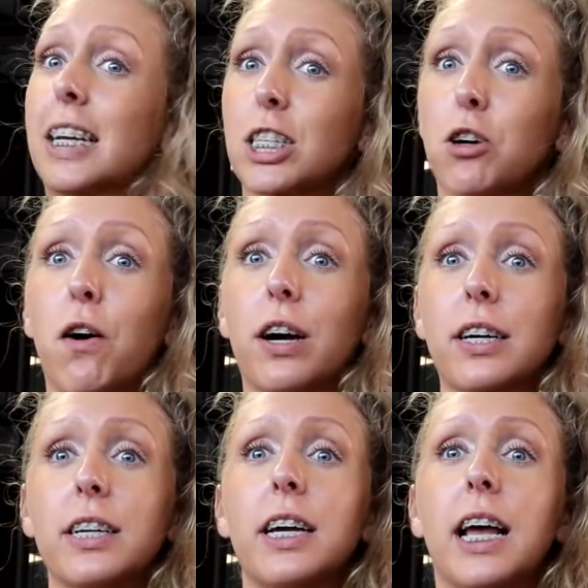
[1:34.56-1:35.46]
gets
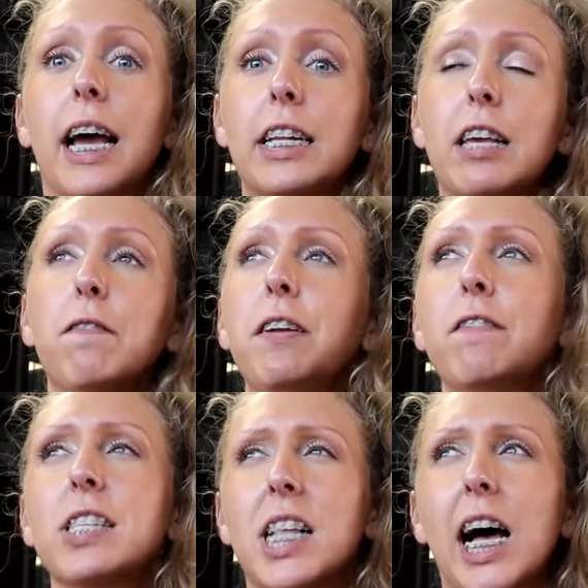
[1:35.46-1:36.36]
hard. And even if
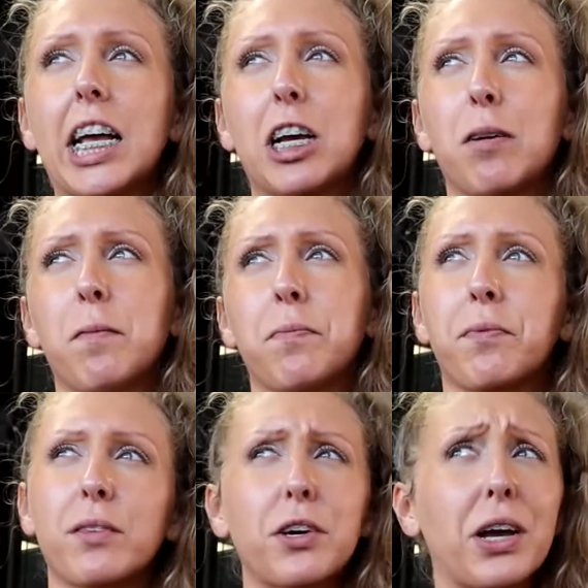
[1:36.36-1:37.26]
it's like
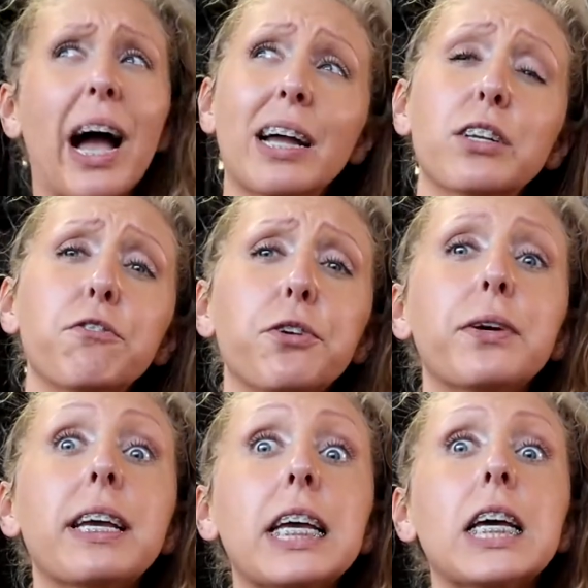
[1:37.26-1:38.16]
you're kind of
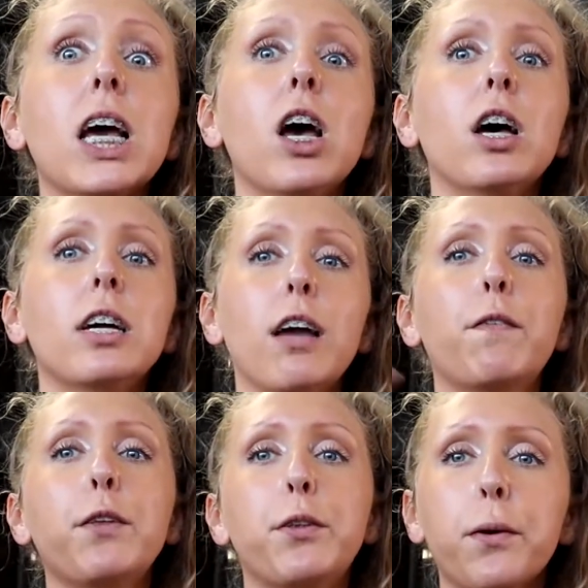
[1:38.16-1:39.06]
doing it, if
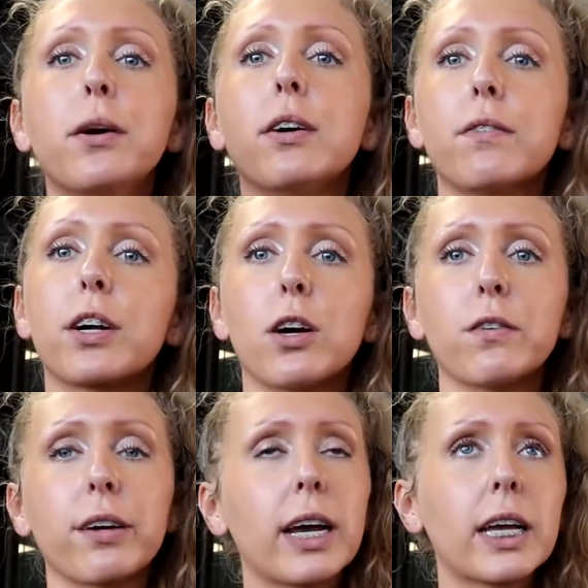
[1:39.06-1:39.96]
you do it over and
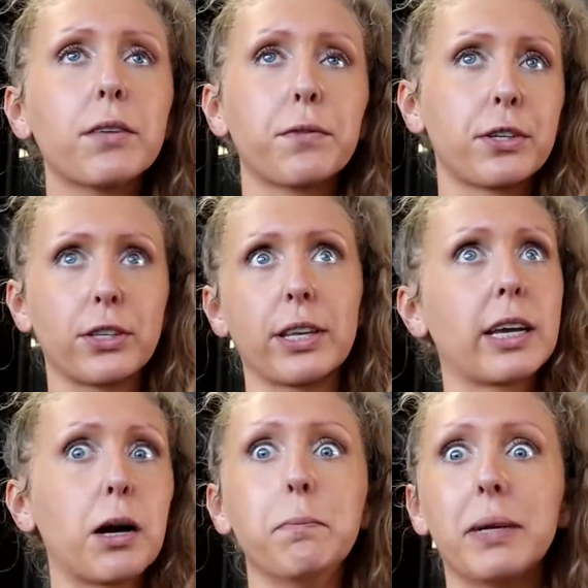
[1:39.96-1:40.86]
over again for just
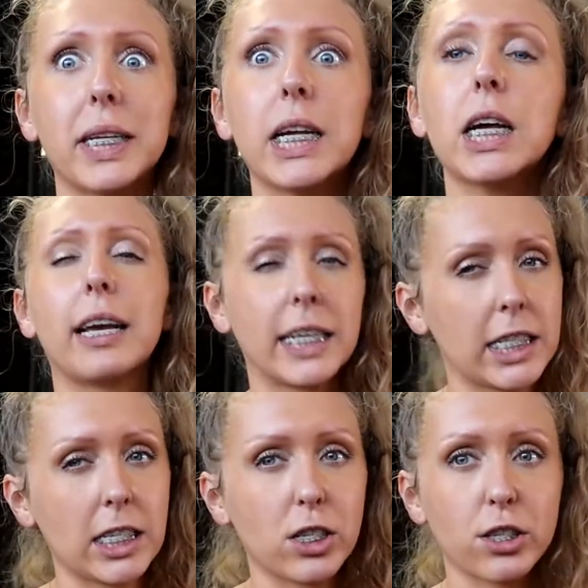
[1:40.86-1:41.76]
like a minute, it
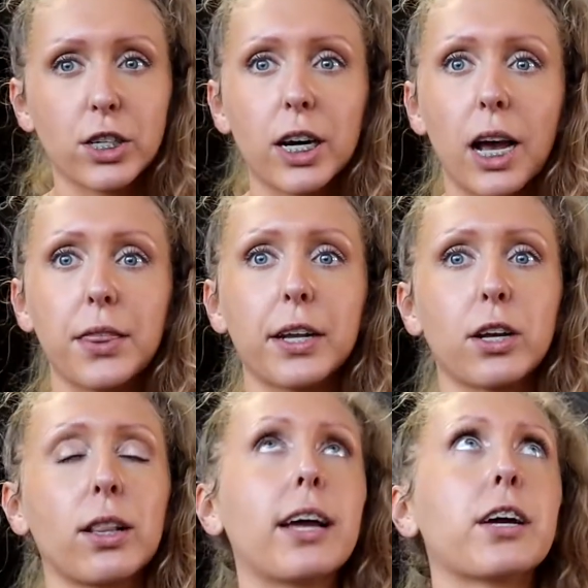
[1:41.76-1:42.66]
gets easier, and then
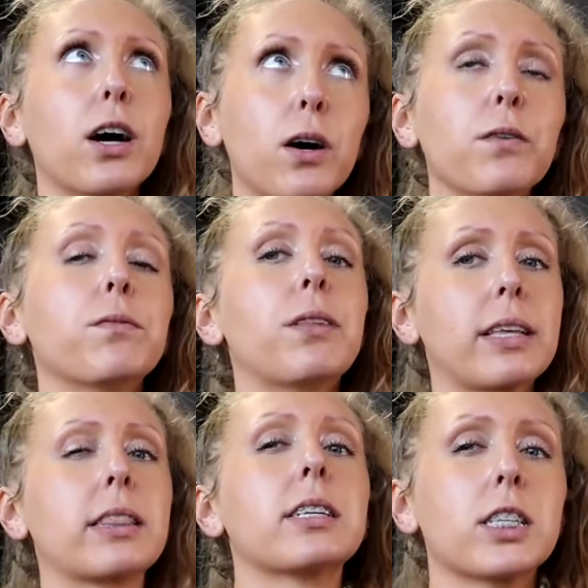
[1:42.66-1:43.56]
you're like, oh,
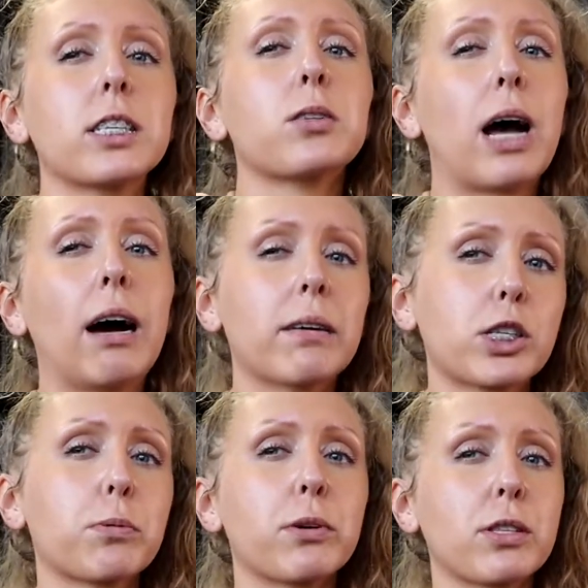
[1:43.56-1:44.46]
like this is how it's
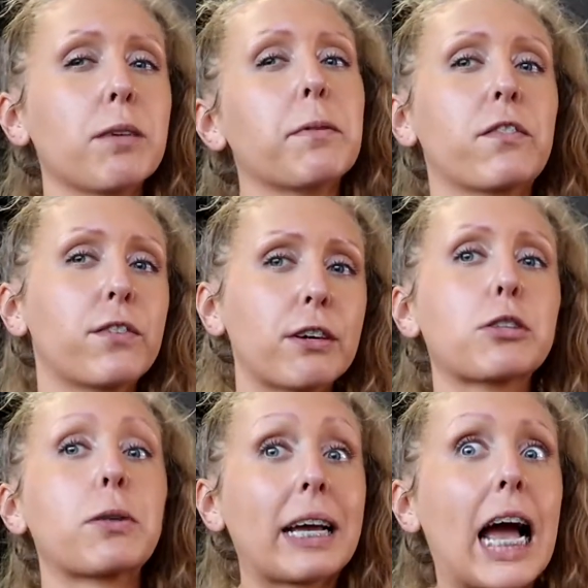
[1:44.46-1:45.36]
supposed to feel.
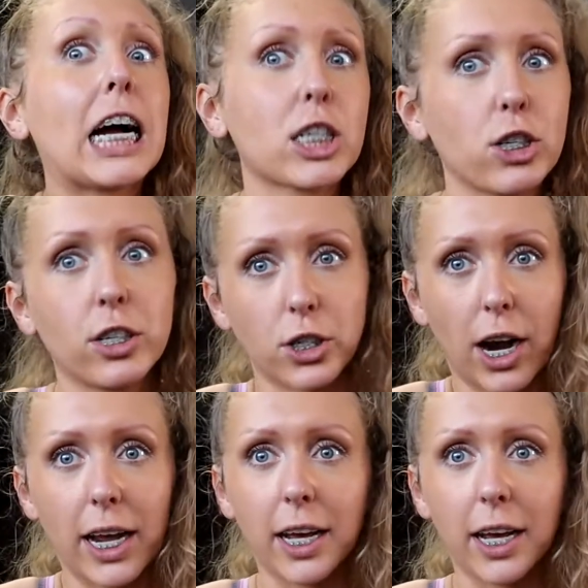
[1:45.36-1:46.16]
So like actually try